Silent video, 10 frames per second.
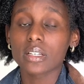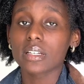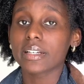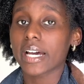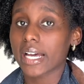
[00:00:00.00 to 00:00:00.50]

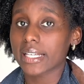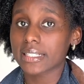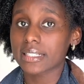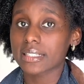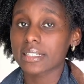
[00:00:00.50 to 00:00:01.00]

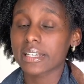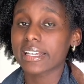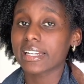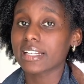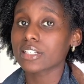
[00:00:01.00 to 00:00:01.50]
guys,
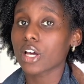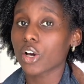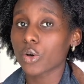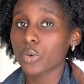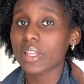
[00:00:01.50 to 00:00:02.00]
it is
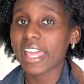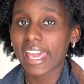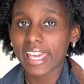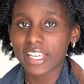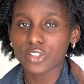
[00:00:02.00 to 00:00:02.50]

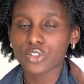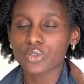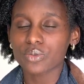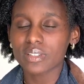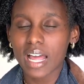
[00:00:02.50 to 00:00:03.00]
okay to
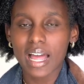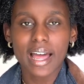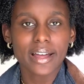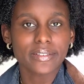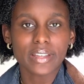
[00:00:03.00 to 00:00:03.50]
not
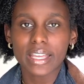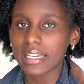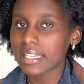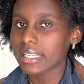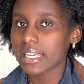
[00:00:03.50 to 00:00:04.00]
have
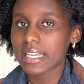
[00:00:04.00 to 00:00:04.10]
any